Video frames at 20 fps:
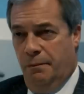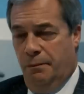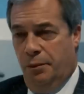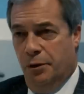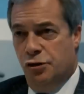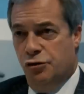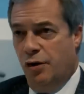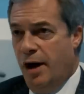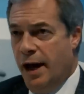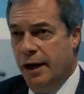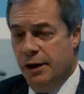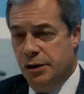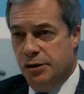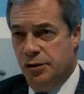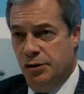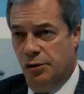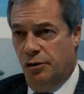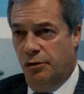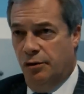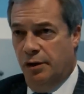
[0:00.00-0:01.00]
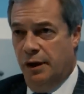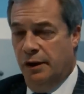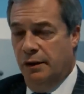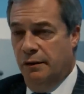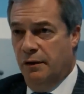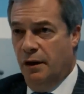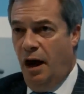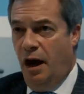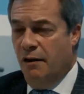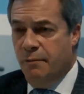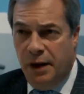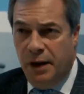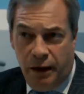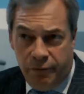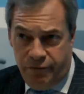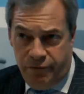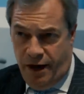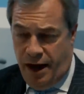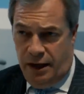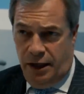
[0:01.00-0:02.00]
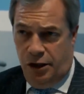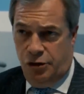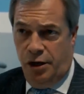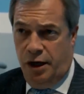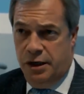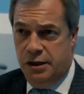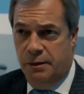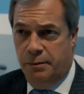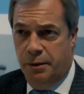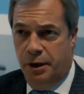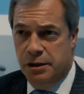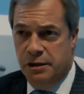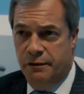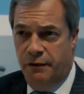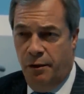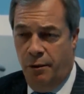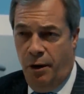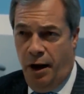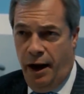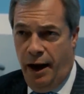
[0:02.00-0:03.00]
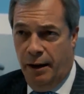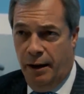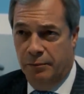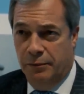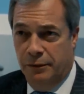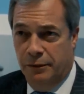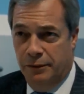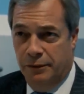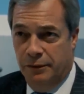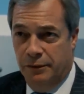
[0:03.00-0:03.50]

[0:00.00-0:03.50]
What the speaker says: portraying a story that I've been unfairly treated because of who I am?